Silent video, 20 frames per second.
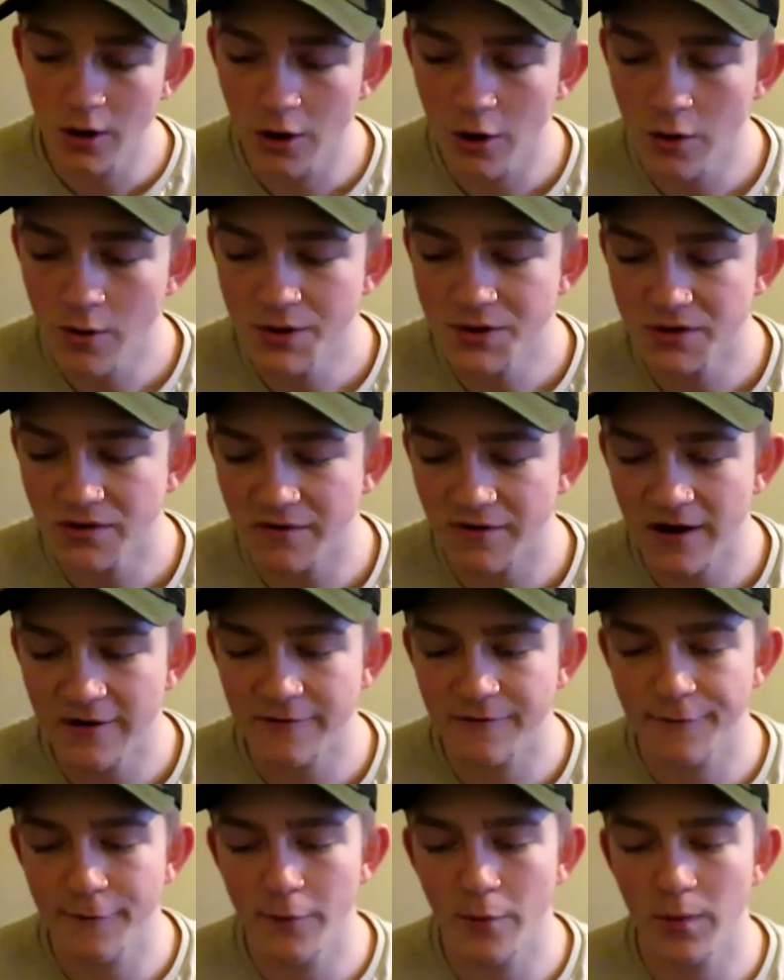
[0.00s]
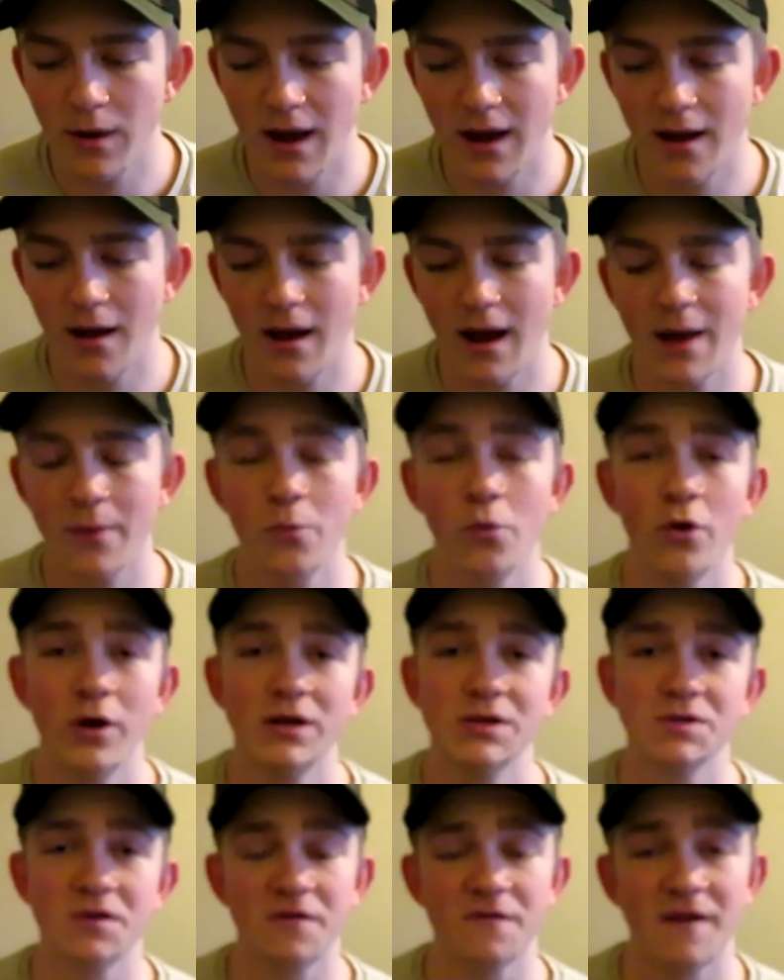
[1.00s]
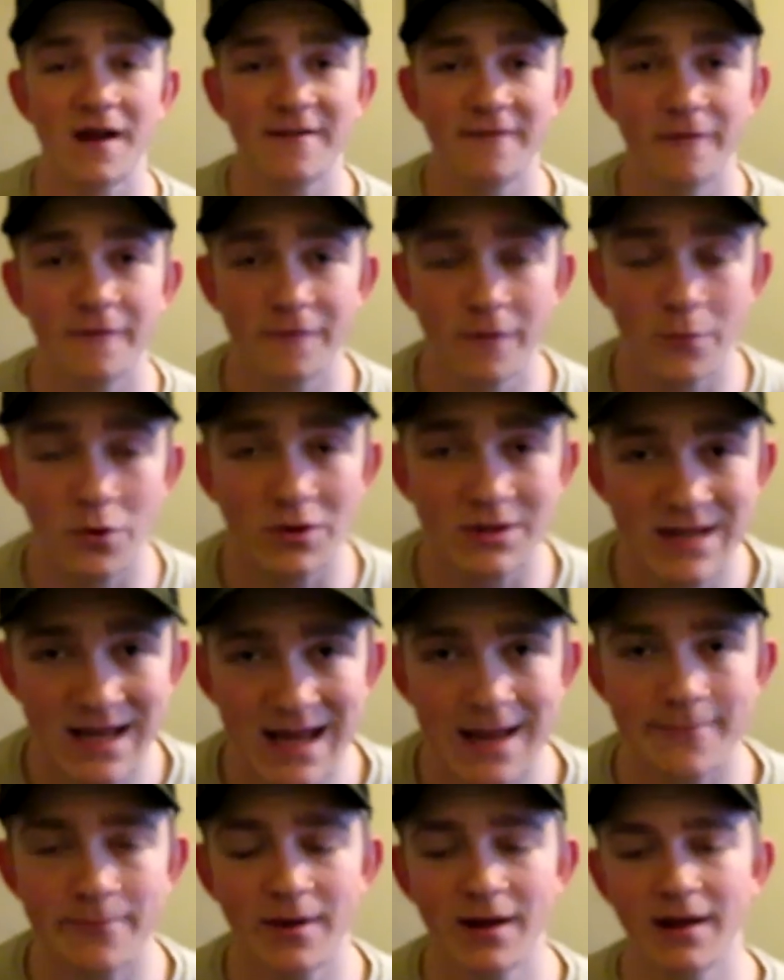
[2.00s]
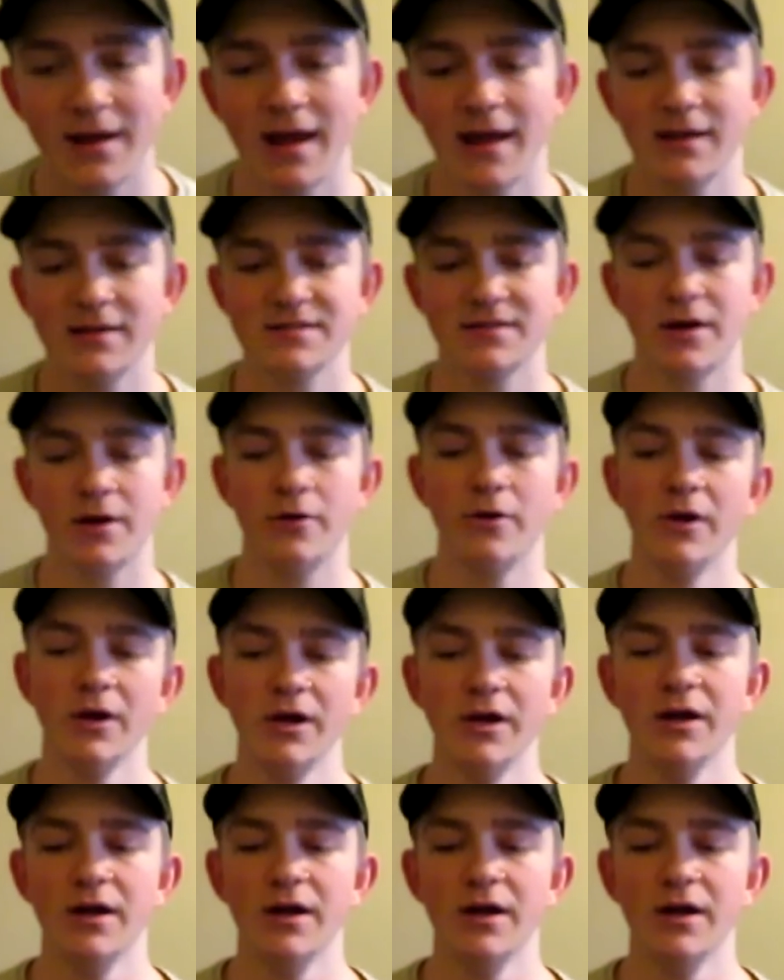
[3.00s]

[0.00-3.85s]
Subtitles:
is your favourite football player, and what is your favourite football team? Okay, so,